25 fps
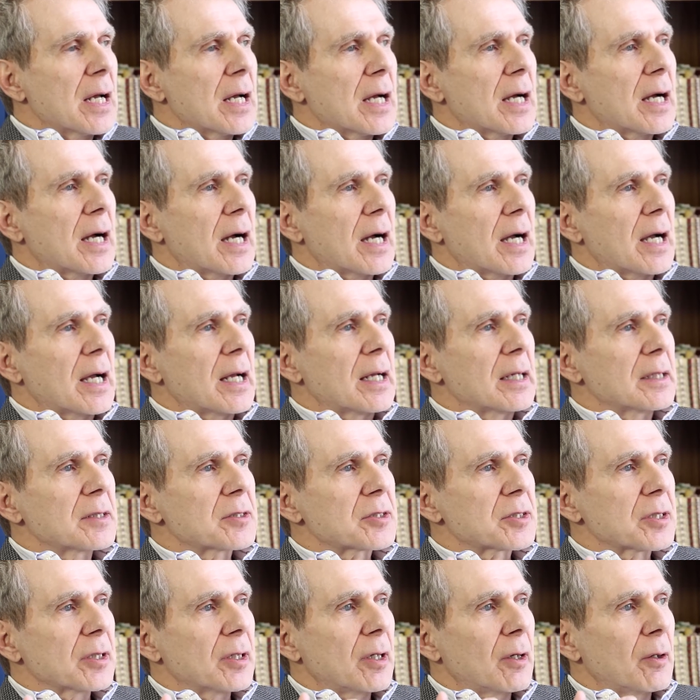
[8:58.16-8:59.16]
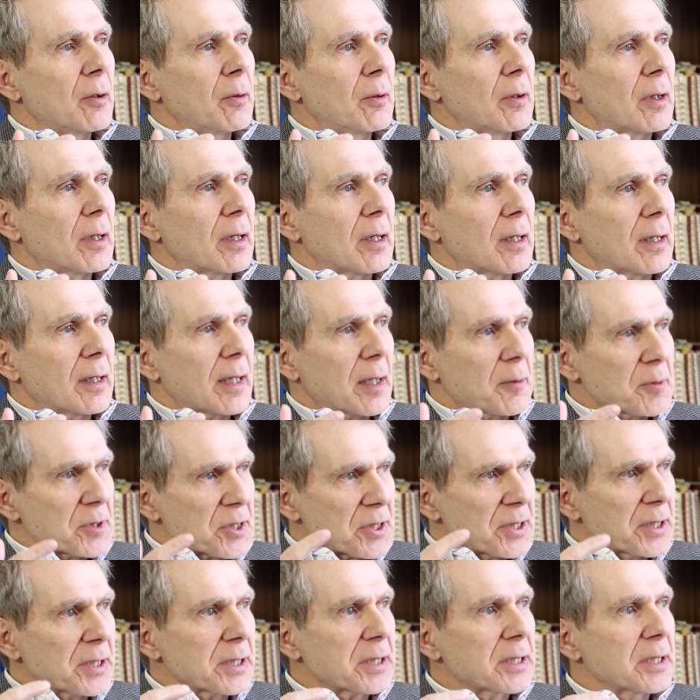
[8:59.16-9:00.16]
Uh, and so uh, I
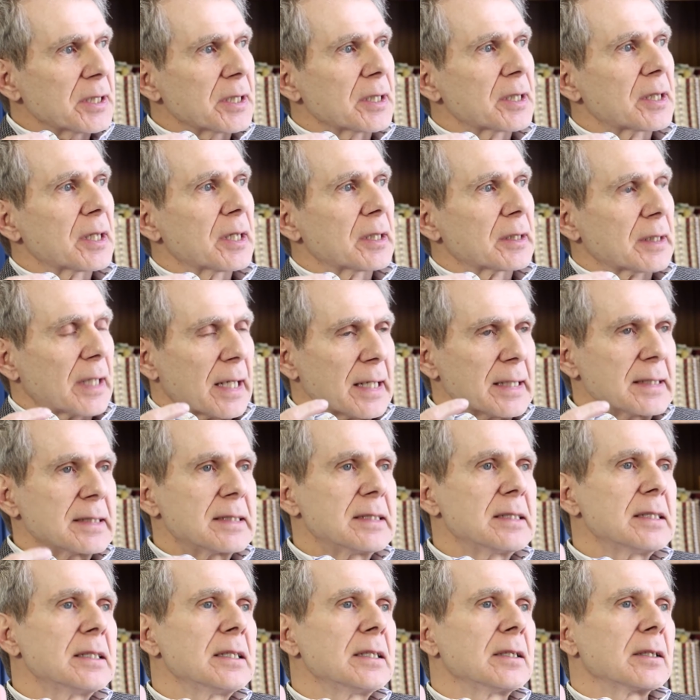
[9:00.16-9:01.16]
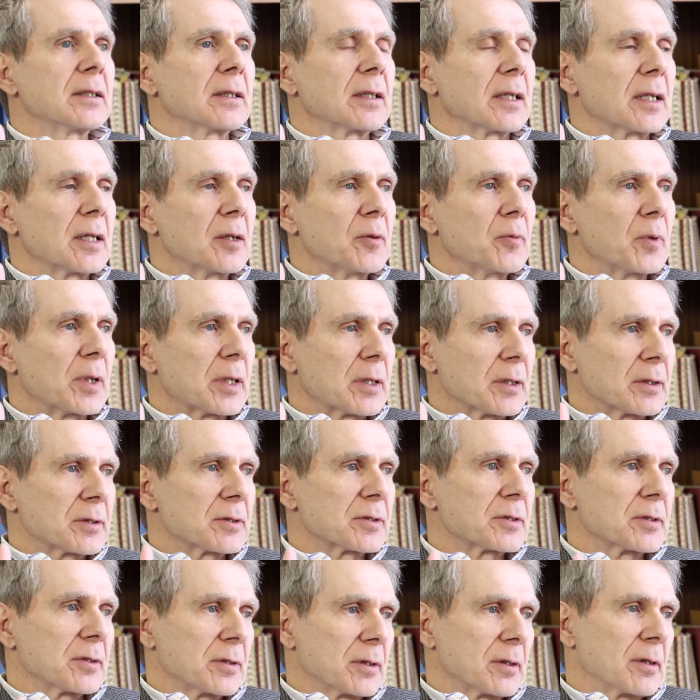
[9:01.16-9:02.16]
was thinking that ideally we could,
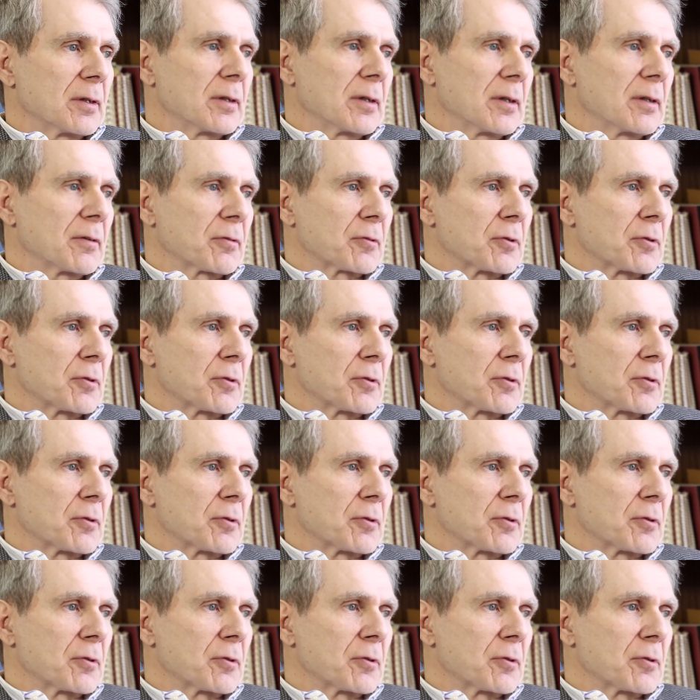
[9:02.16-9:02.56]
uh, of